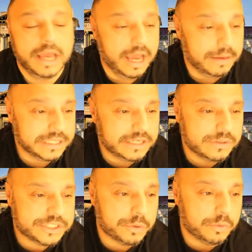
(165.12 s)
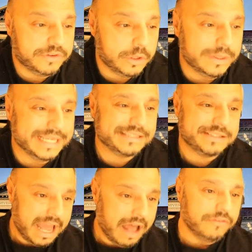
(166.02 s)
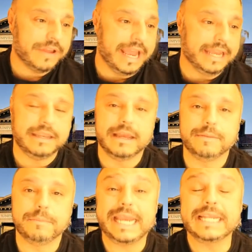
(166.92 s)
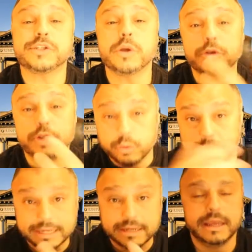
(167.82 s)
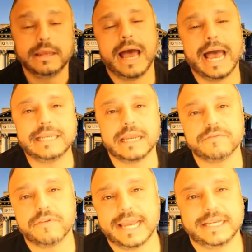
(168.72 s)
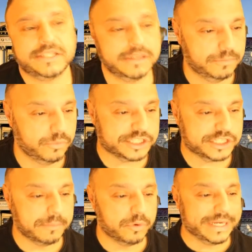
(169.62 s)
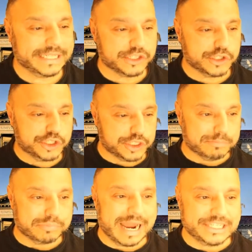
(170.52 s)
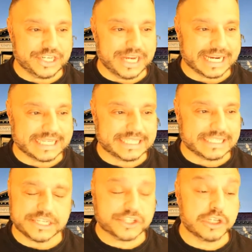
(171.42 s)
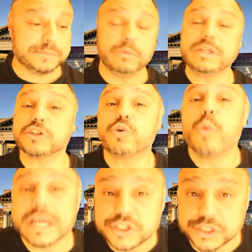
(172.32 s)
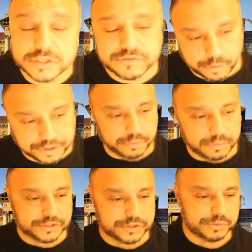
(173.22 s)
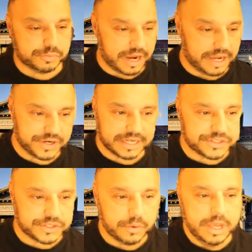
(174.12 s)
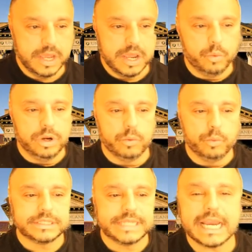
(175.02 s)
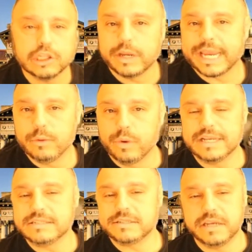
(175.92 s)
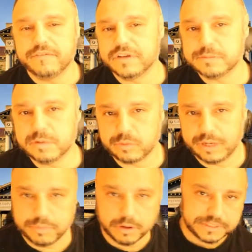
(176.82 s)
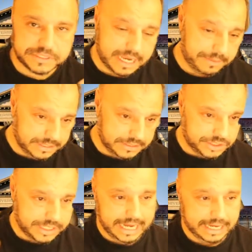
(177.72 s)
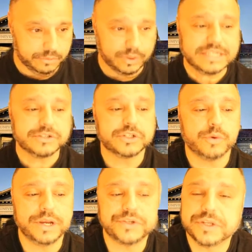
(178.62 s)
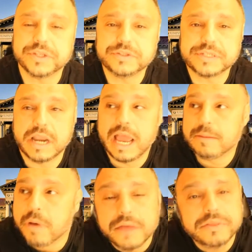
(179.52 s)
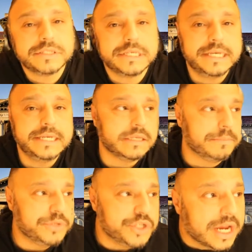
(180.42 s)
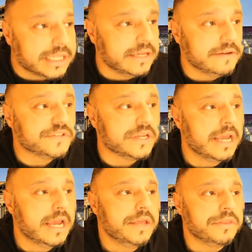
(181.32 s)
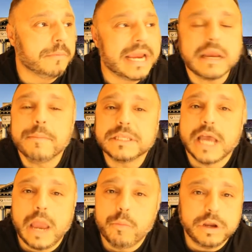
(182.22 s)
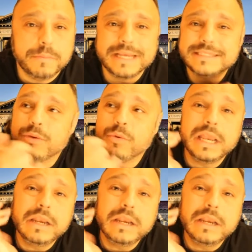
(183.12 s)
literature review itself, and in so doing, identifying some research questions for your research project. So we'll take a look at what is the difference between purpose statements and research questions and hypotheses and objectives. And there might come a time where you might say, why do I